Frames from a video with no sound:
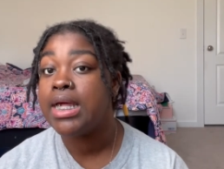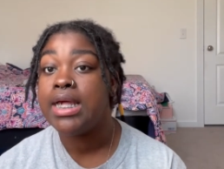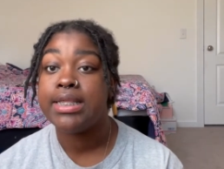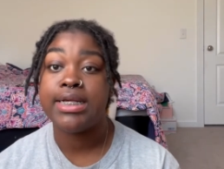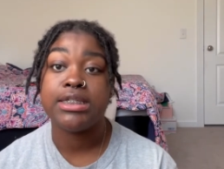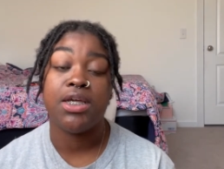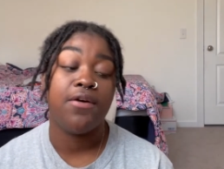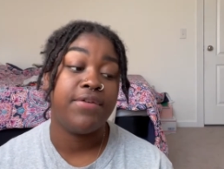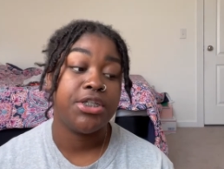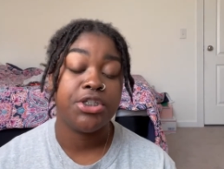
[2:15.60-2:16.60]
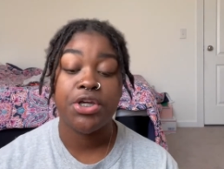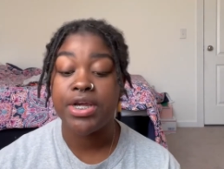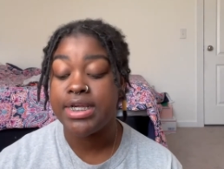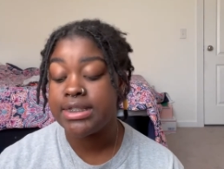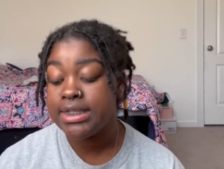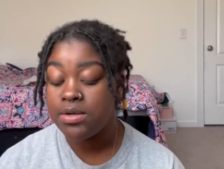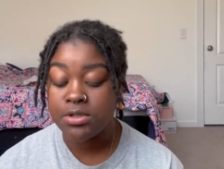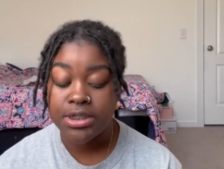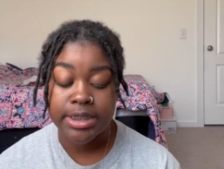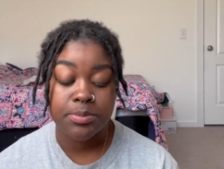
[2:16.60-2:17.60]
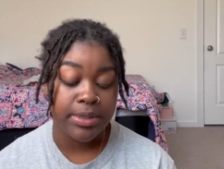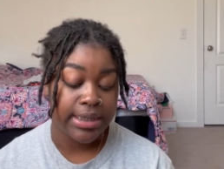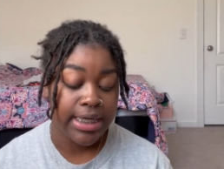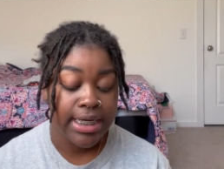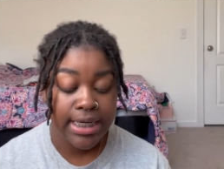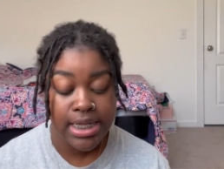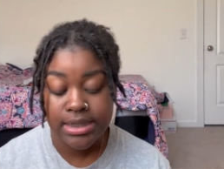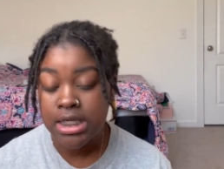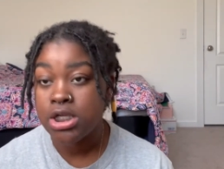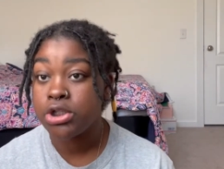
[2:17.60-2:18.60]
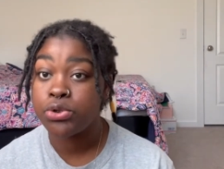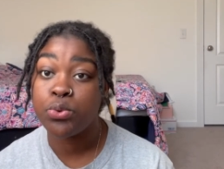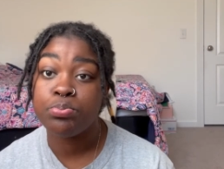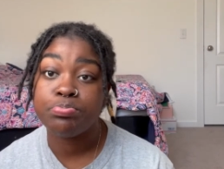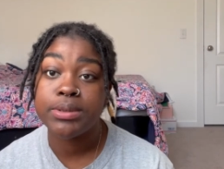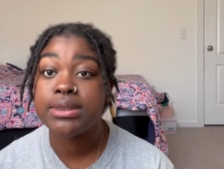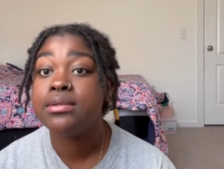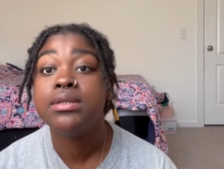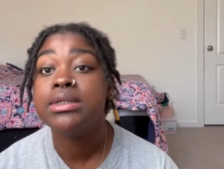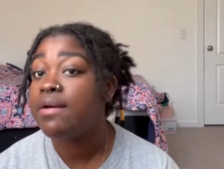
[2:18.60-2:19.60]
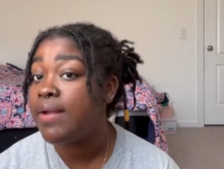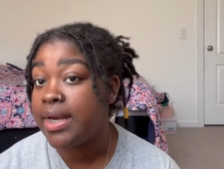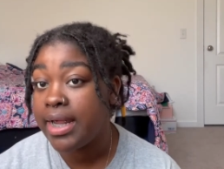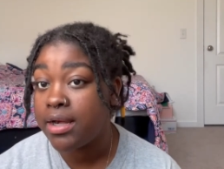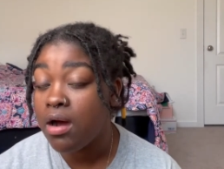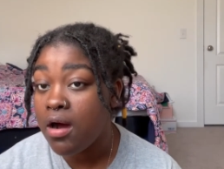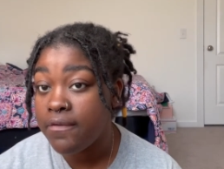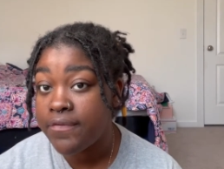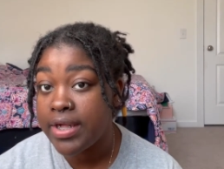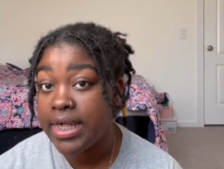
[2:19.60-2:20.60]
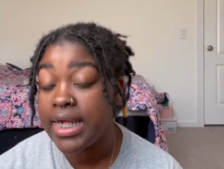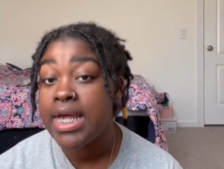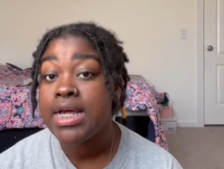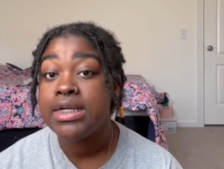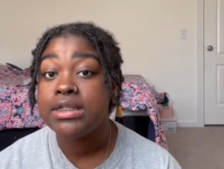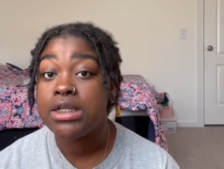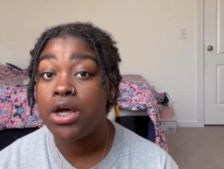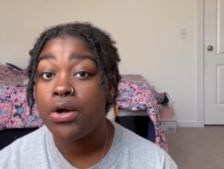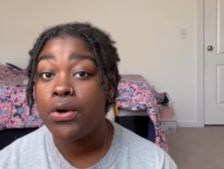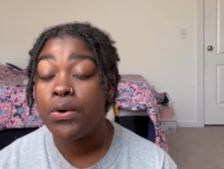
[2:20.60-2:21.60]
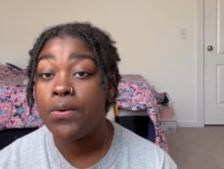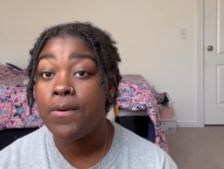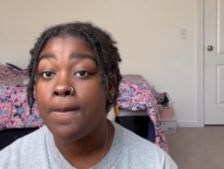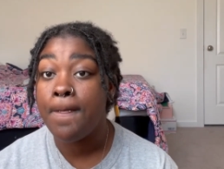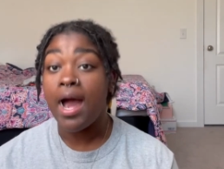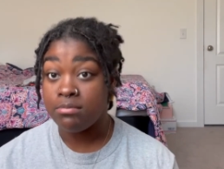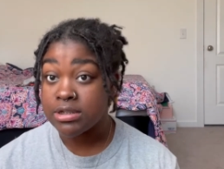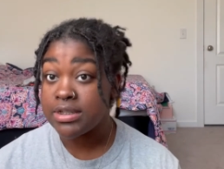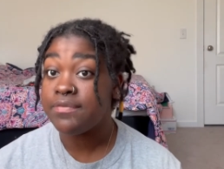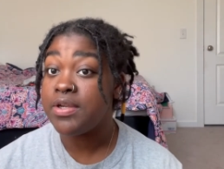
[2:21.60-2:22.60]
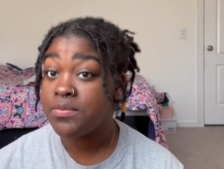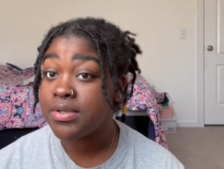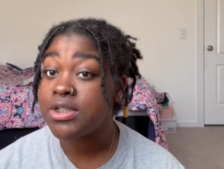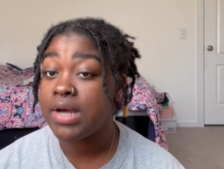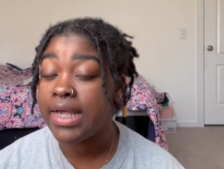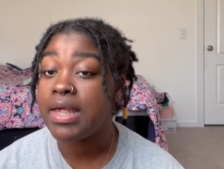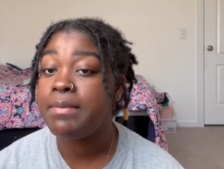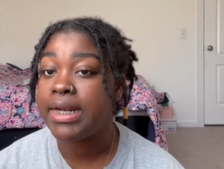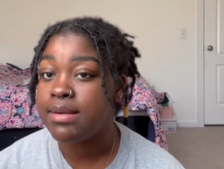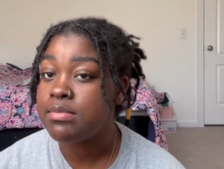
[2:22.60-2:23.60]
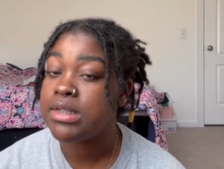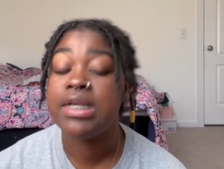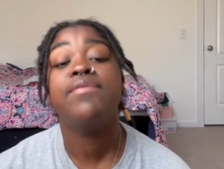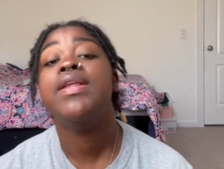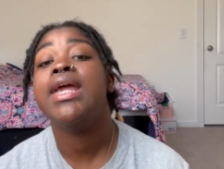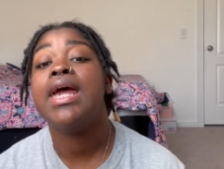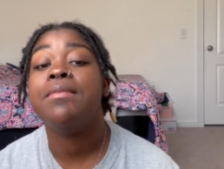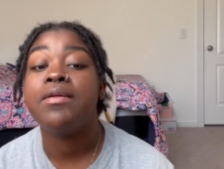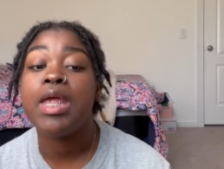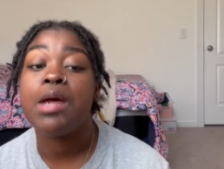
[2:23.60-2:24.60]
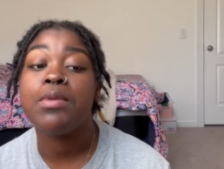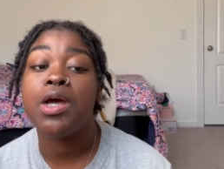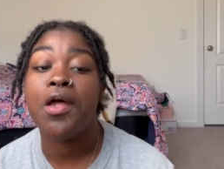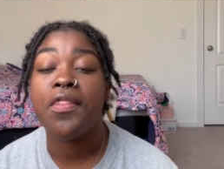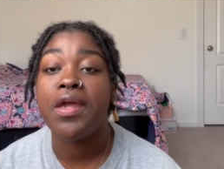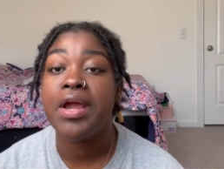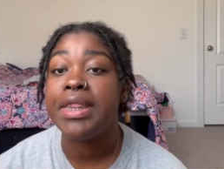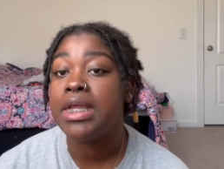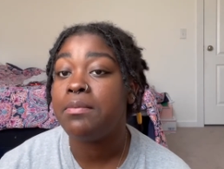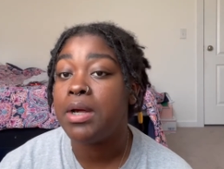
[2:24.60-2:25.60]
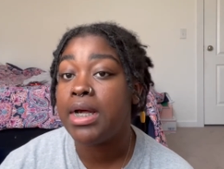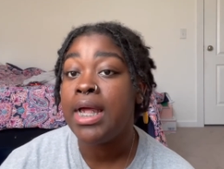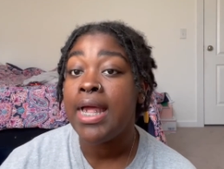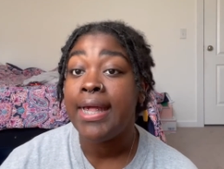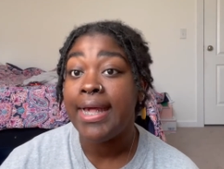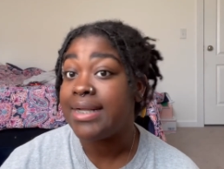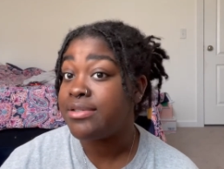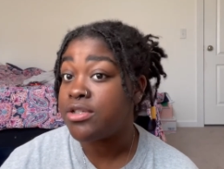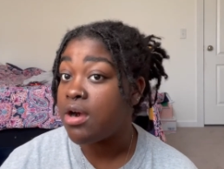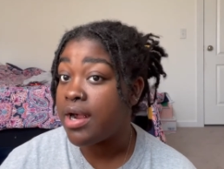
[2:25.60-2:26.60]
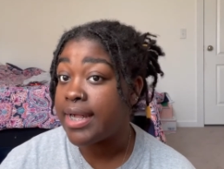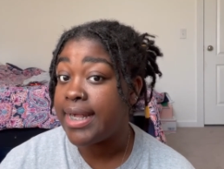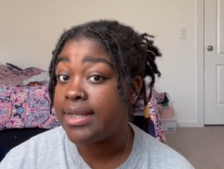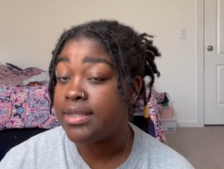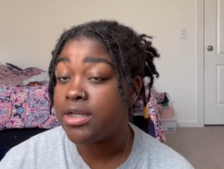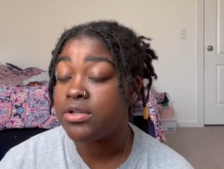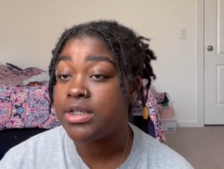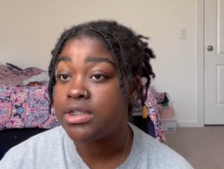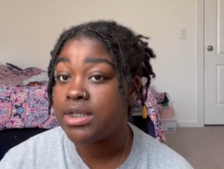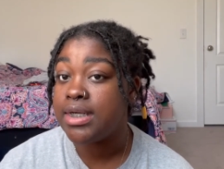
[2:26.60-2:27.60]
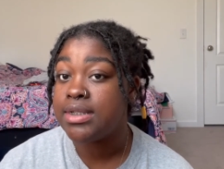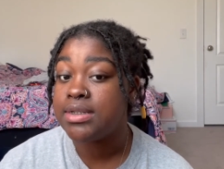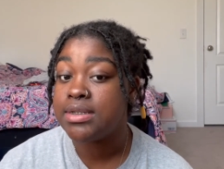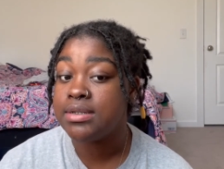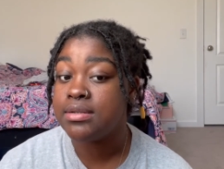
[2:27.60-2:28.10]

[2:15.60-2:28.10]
They sell vegetarian sandwiches, paninis, soups, stuff like that, coffee. So I most definitely want to try them and I most definitely am. I think I'm going to go there and then I'm going to head to Target and literally just